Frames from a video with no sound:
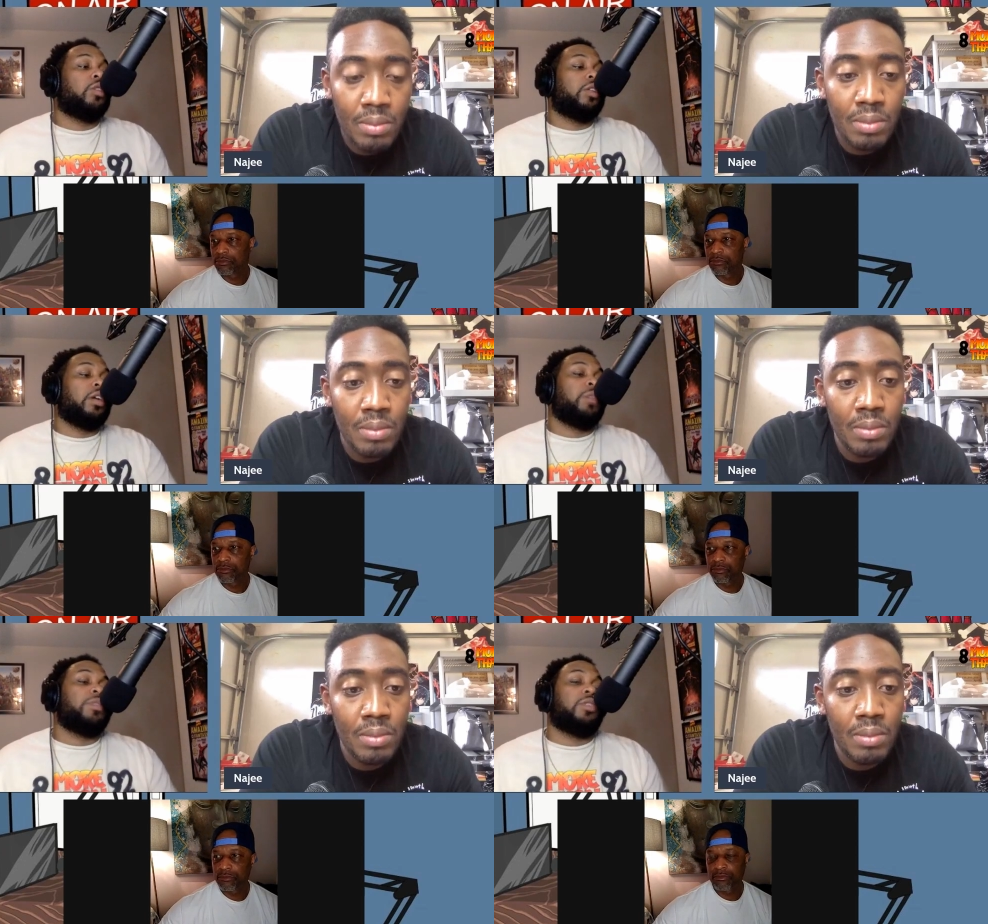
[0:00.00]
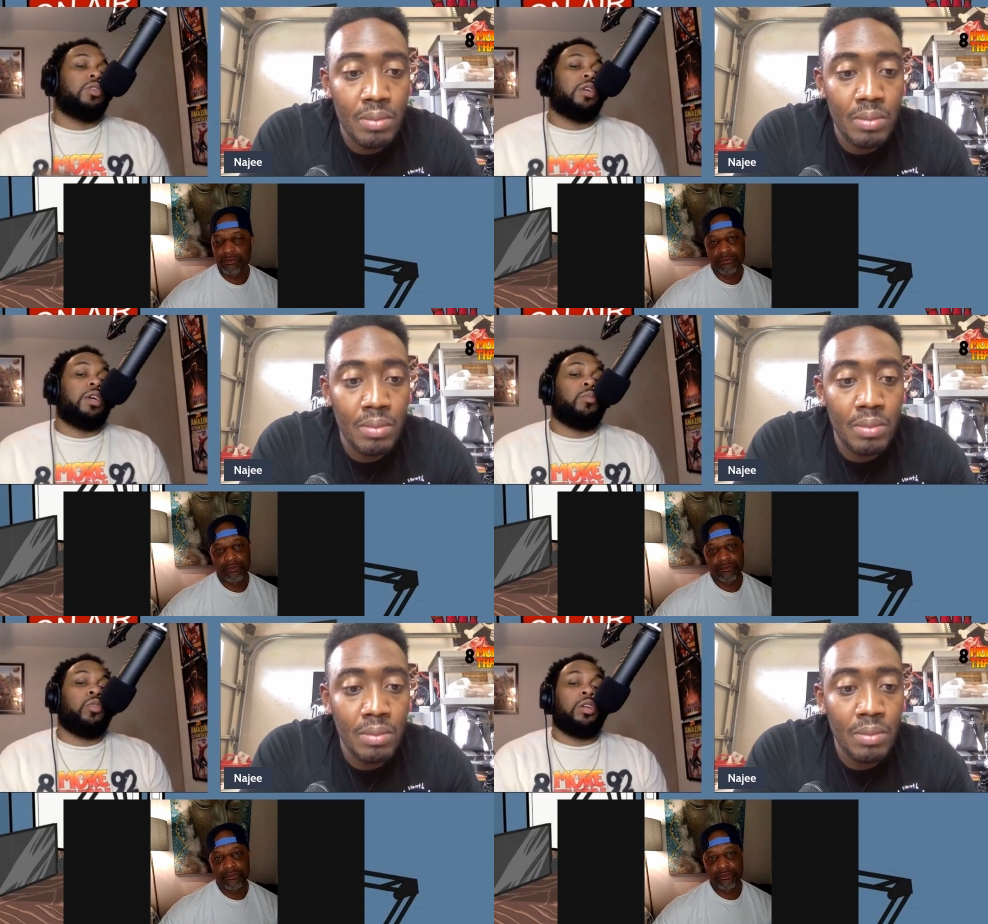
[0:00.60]
Speaker 1: to another episode of
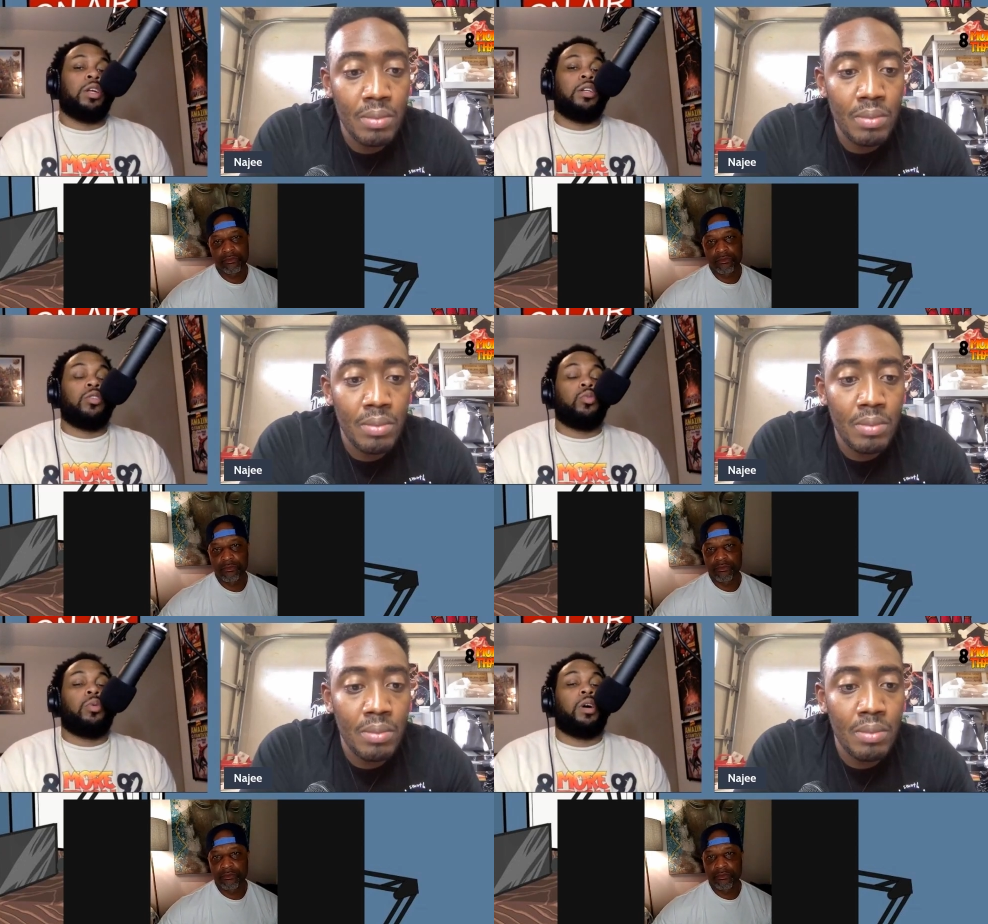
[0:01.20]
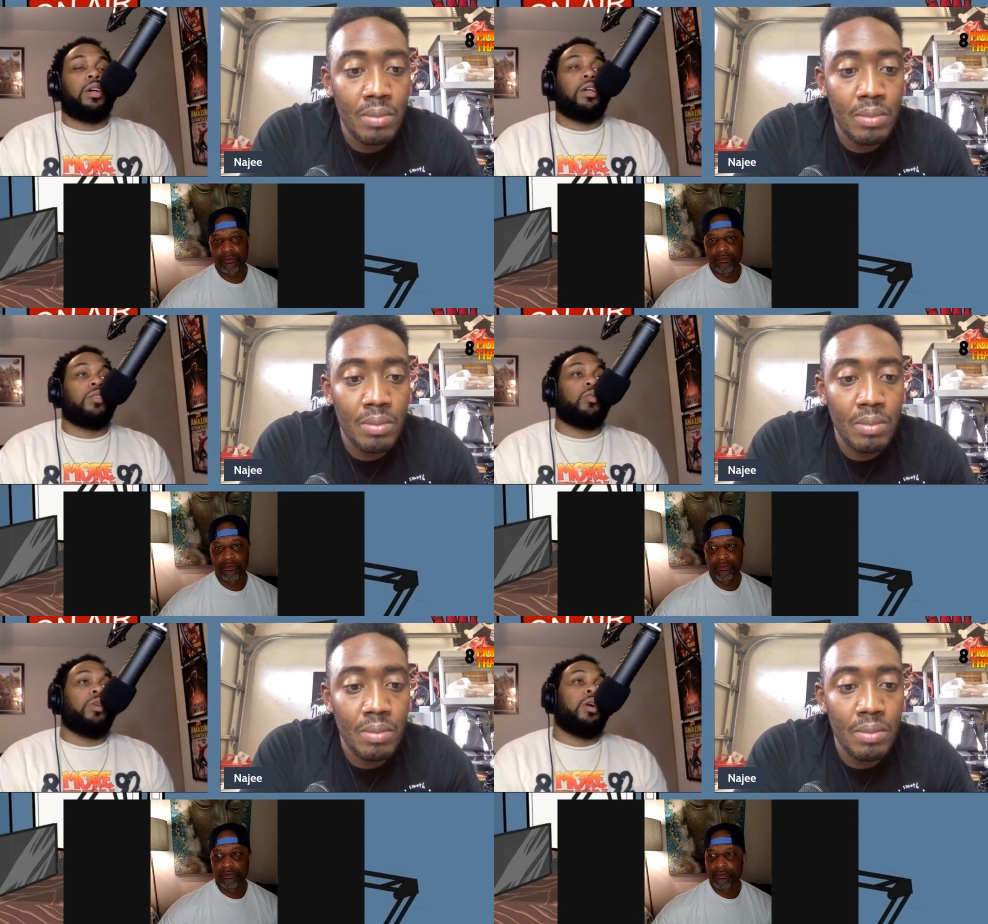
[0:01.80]
the 8 More Than 92
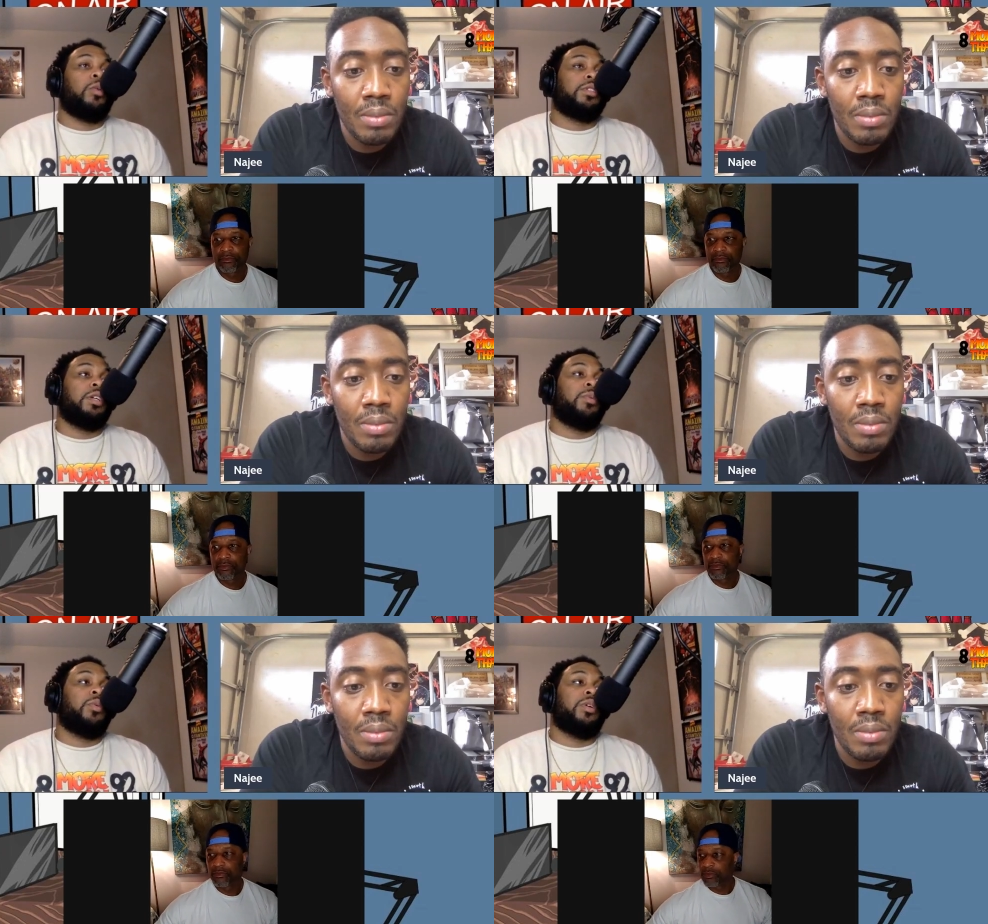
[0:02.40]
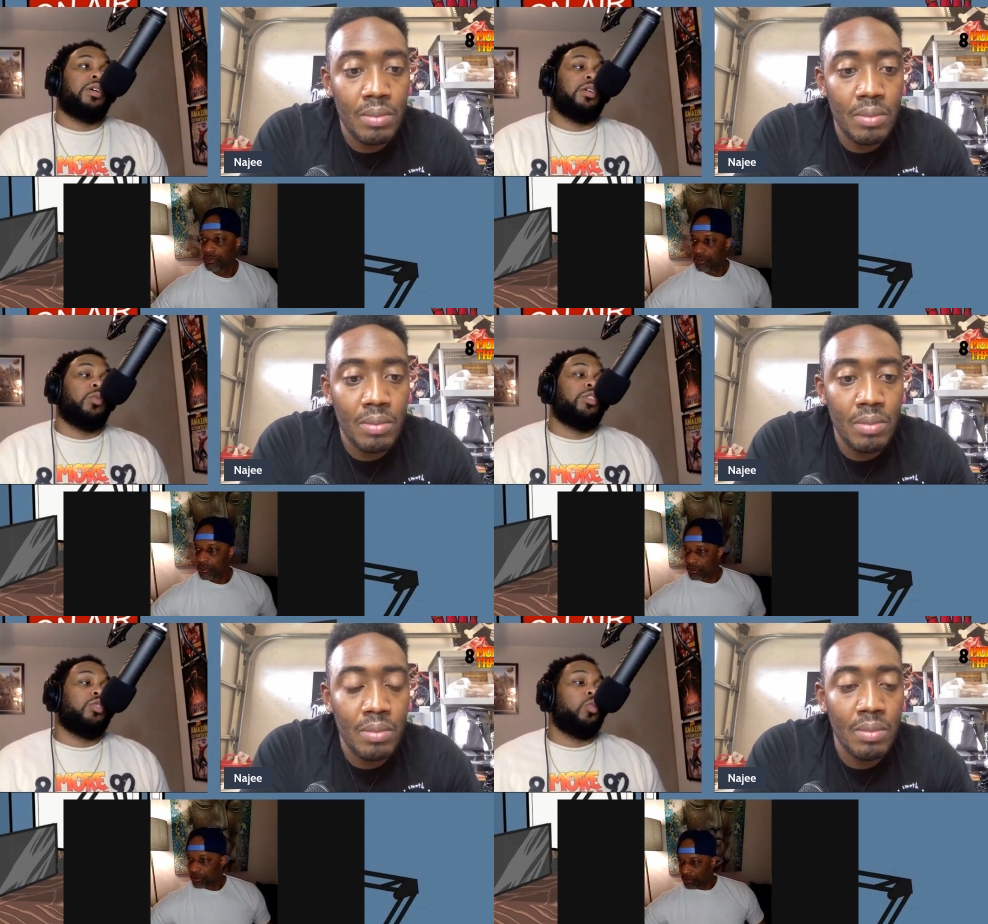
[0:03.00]
podcast where we always keep it
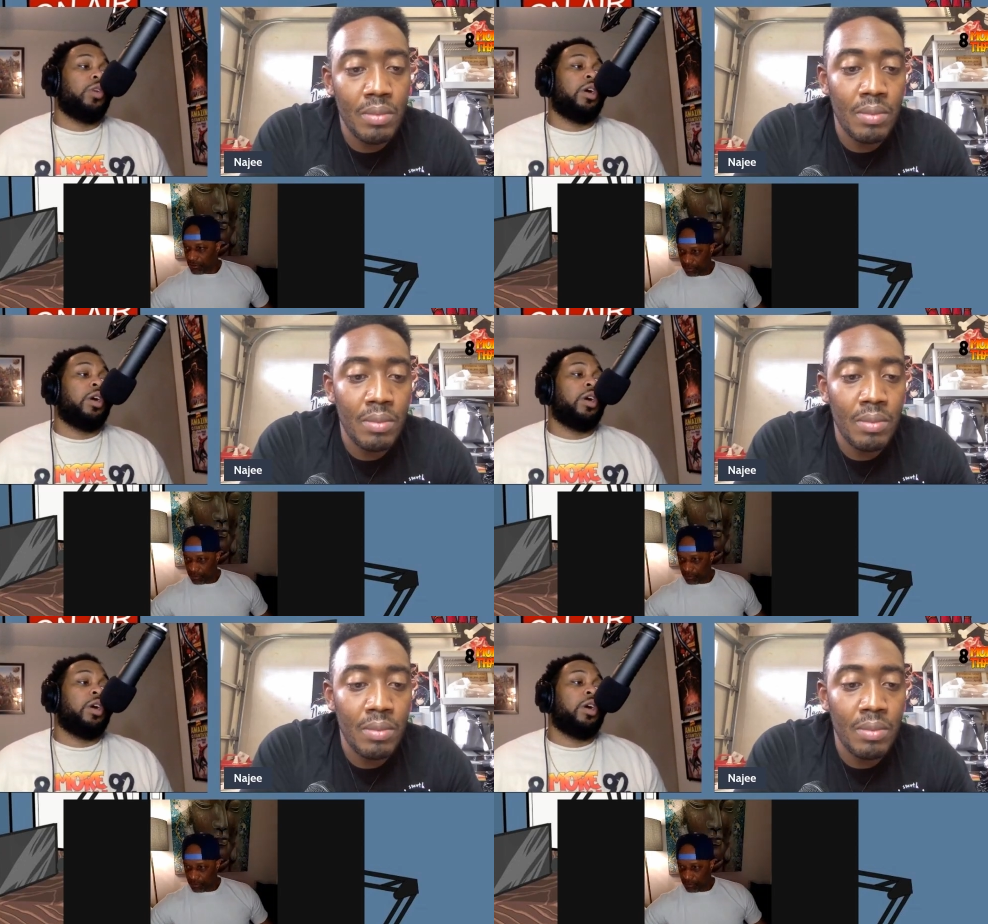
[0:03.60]
100 with you.